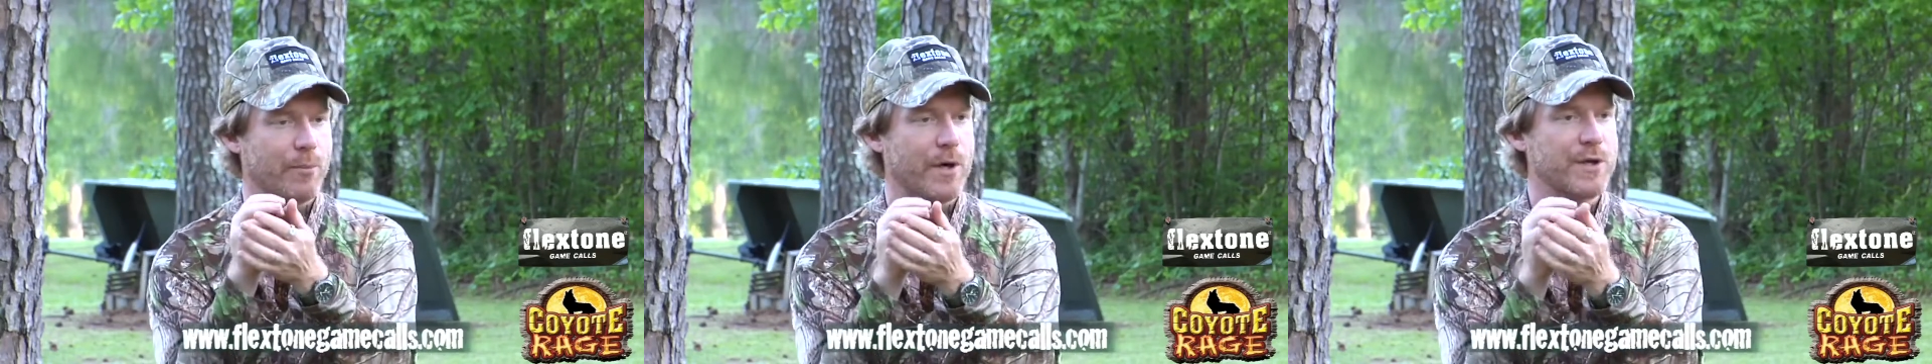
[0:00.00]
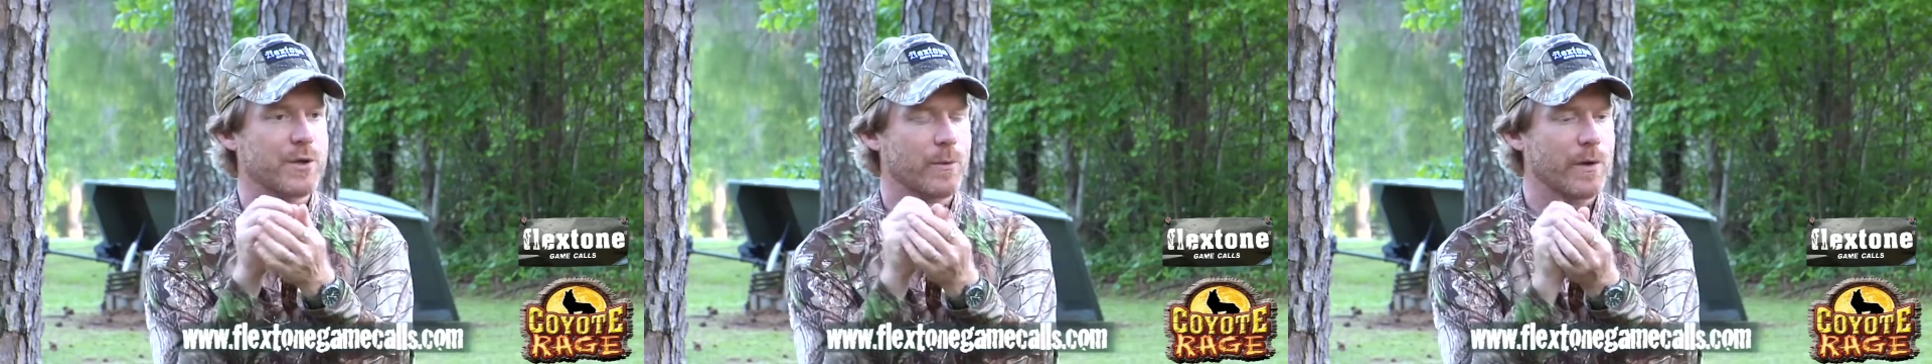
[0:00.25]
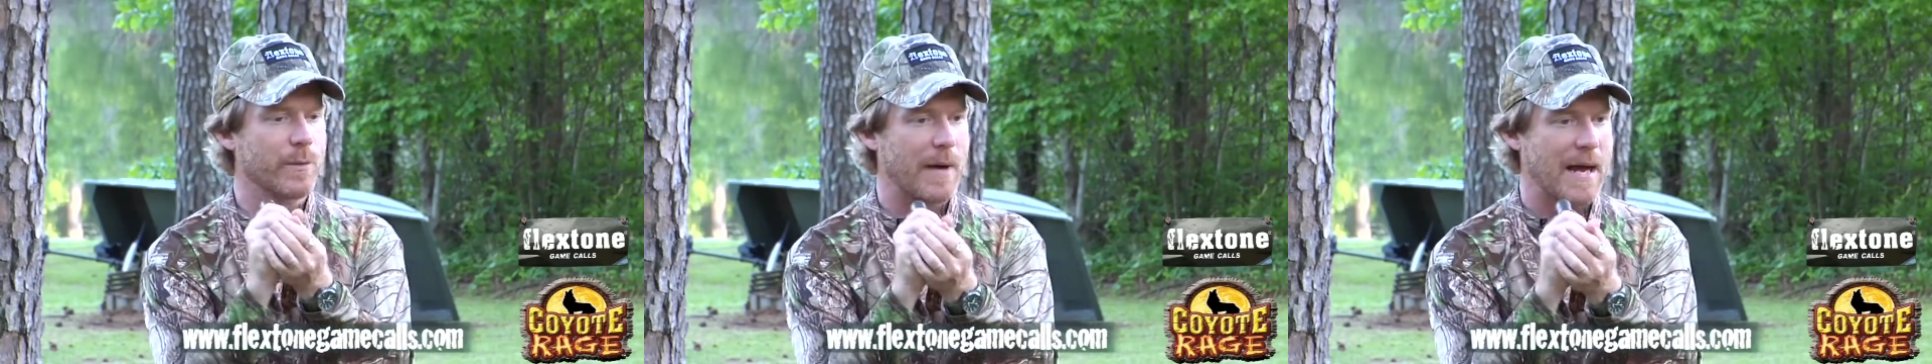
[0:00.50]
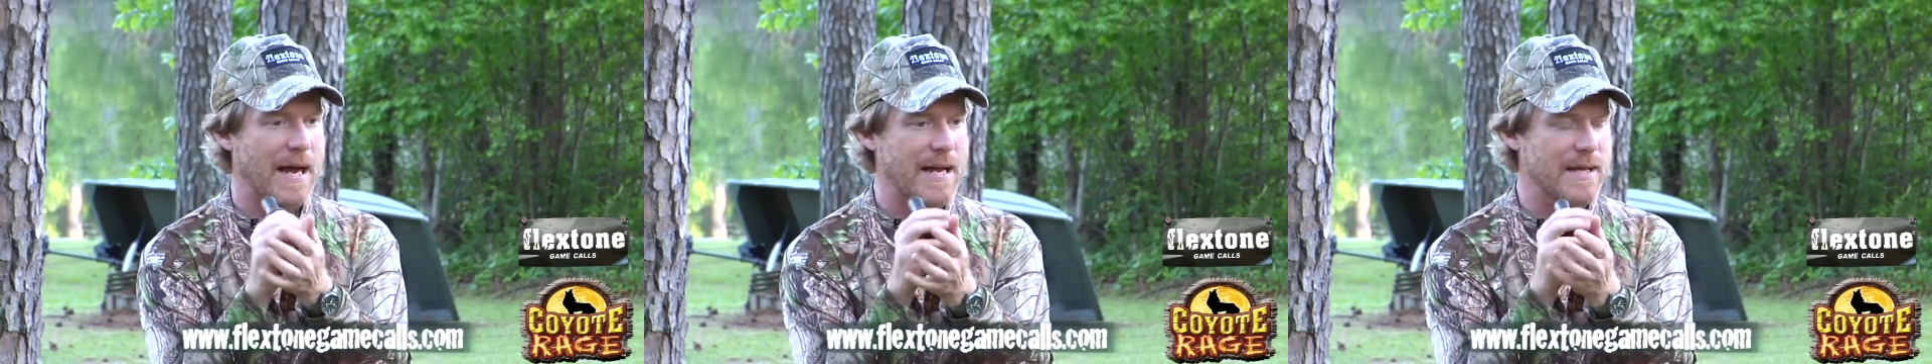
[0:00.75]
pressure with my
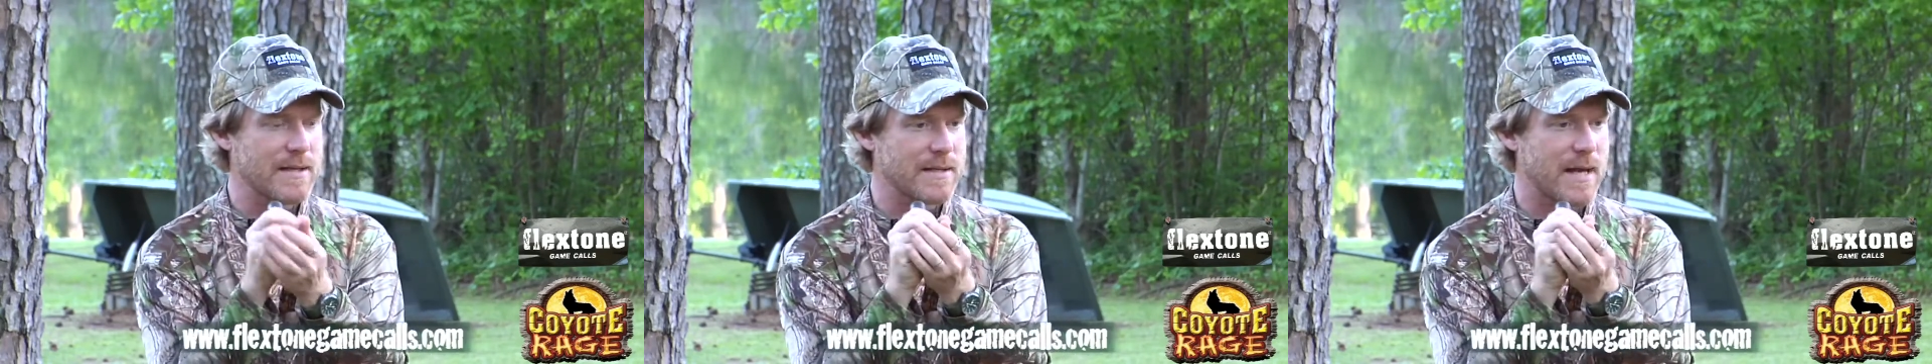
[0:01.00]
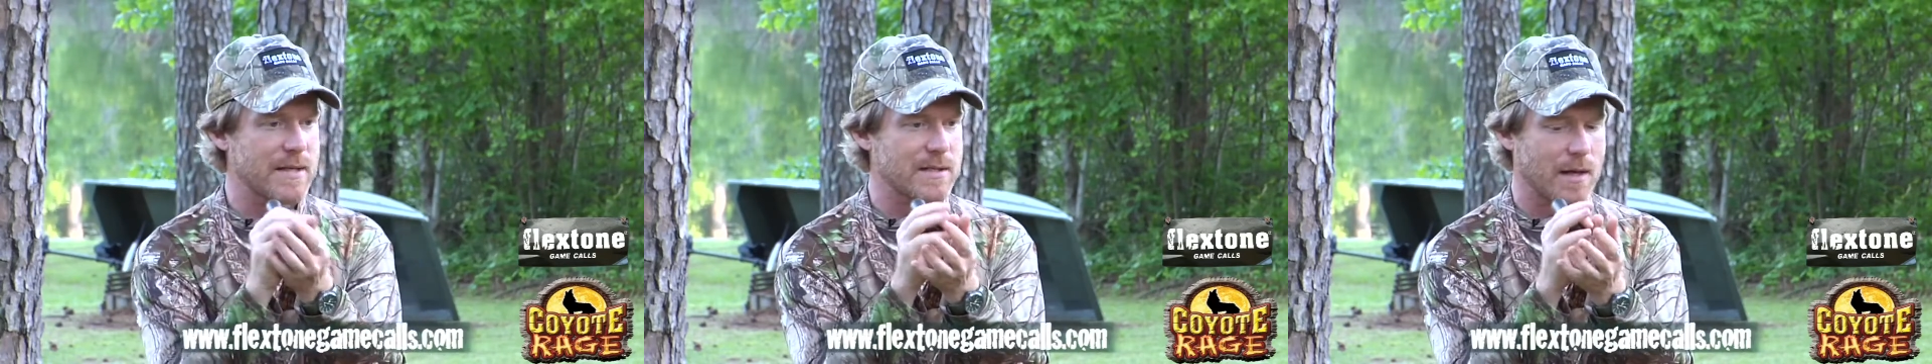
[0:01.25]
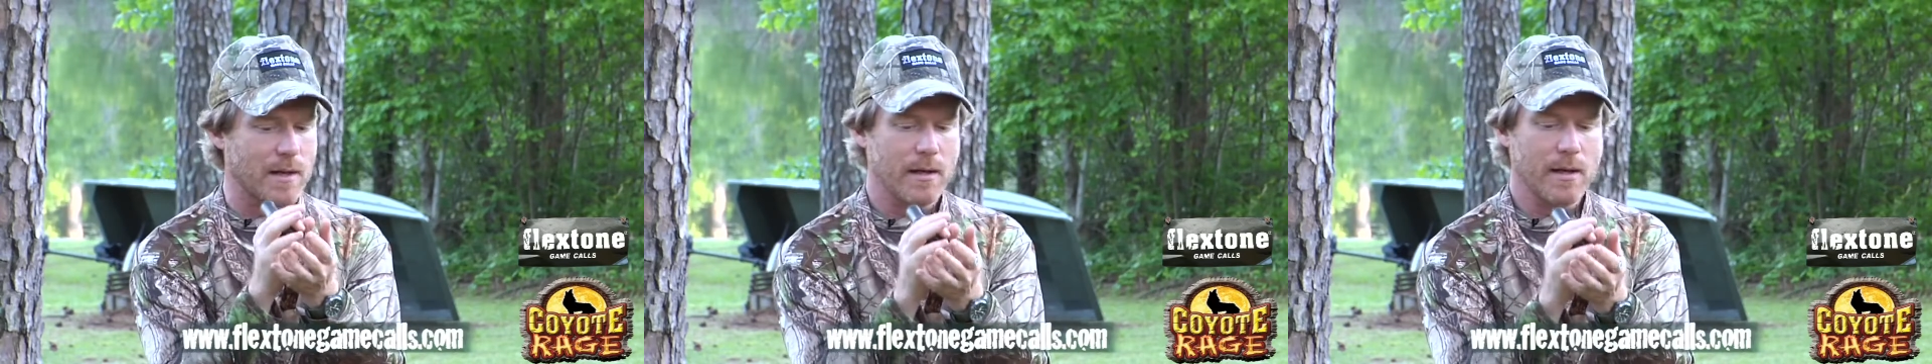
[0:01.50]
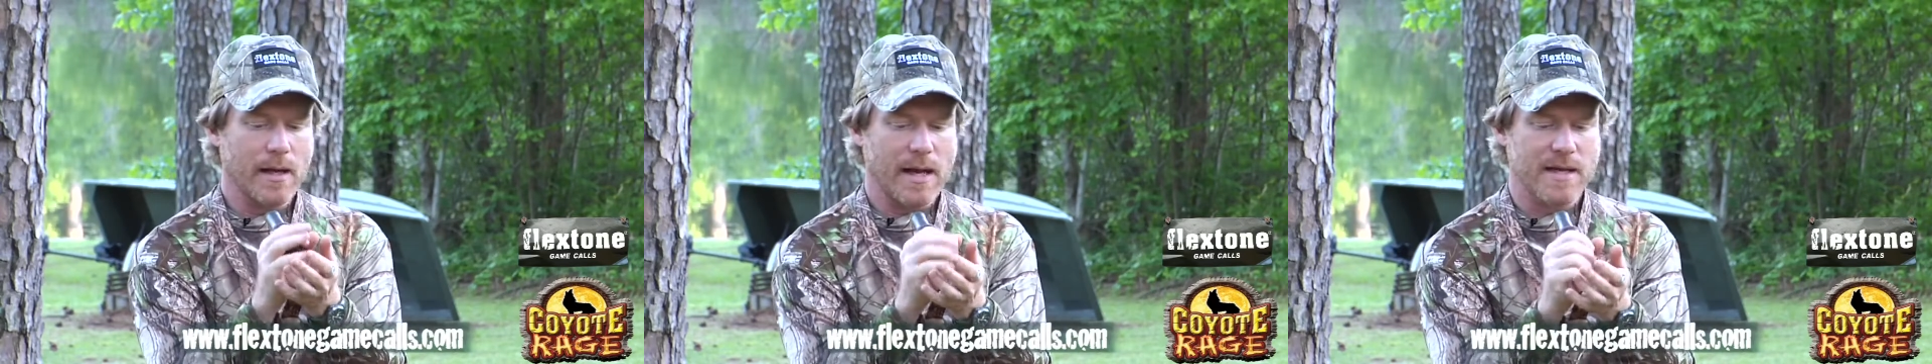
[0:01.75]
hands as
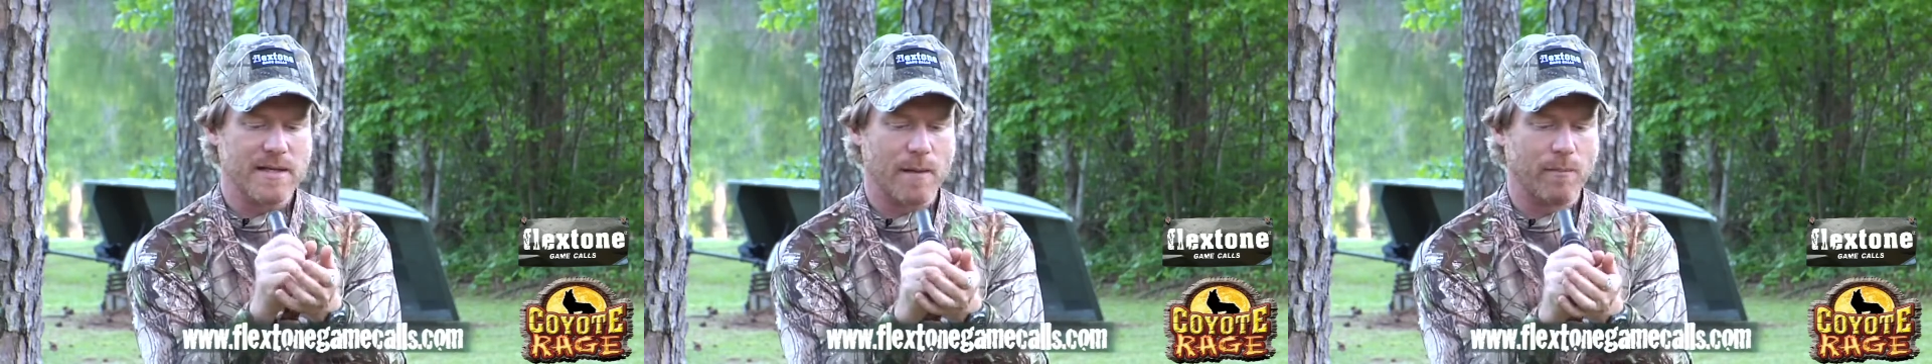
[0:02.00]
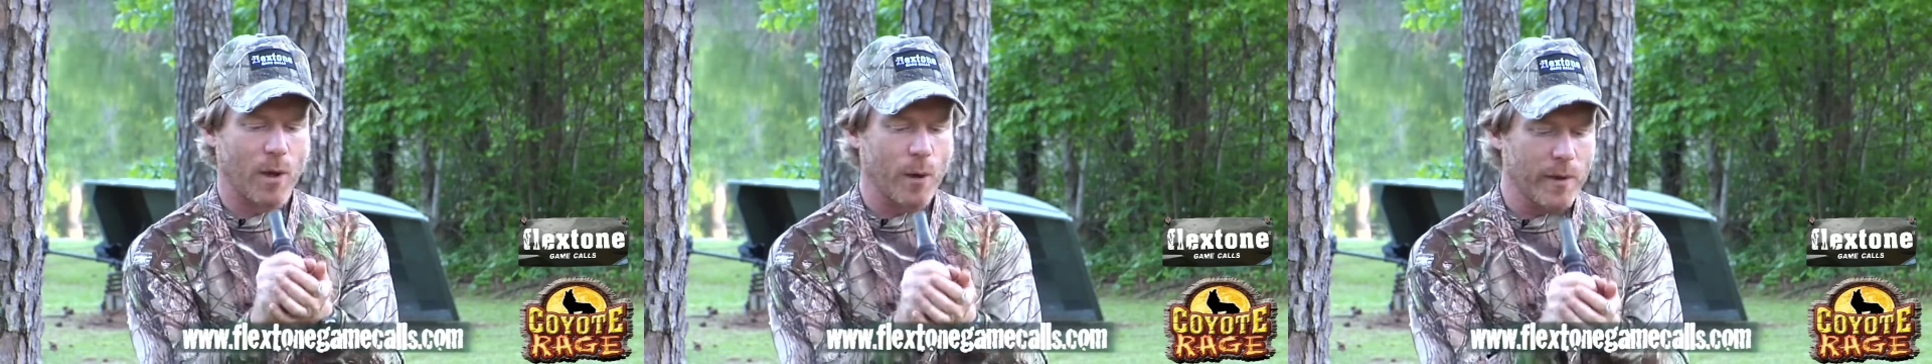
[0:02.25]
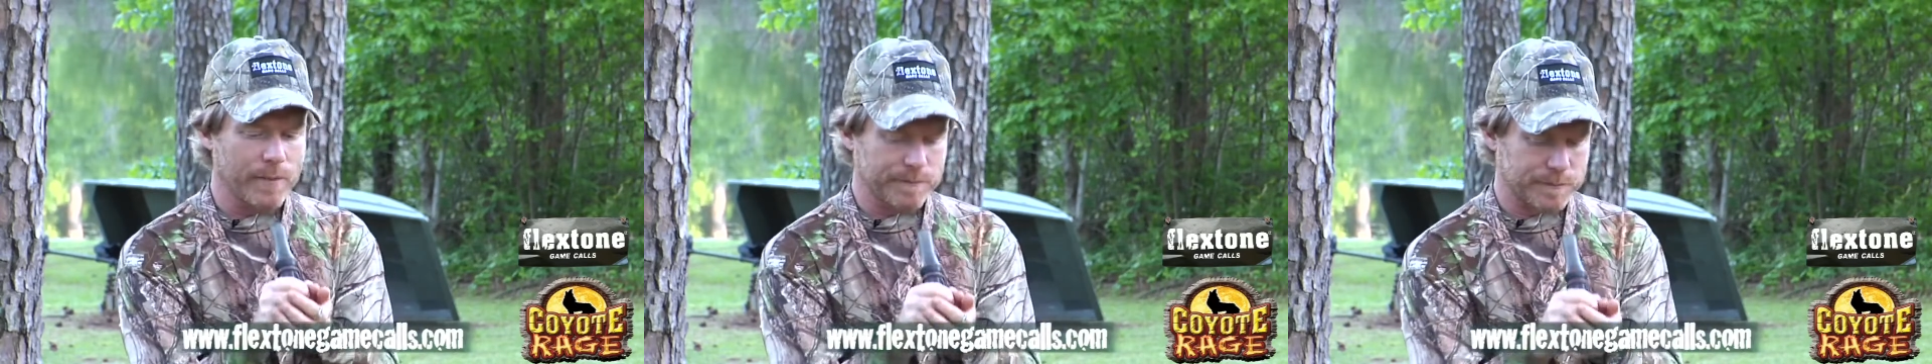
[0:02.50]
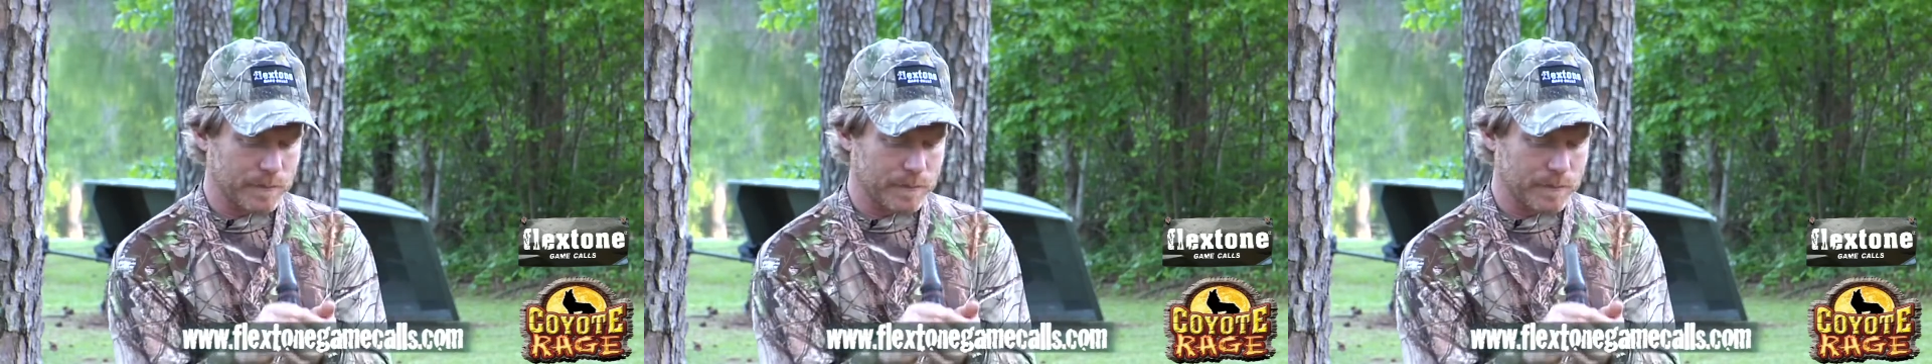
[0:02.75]
I blow it.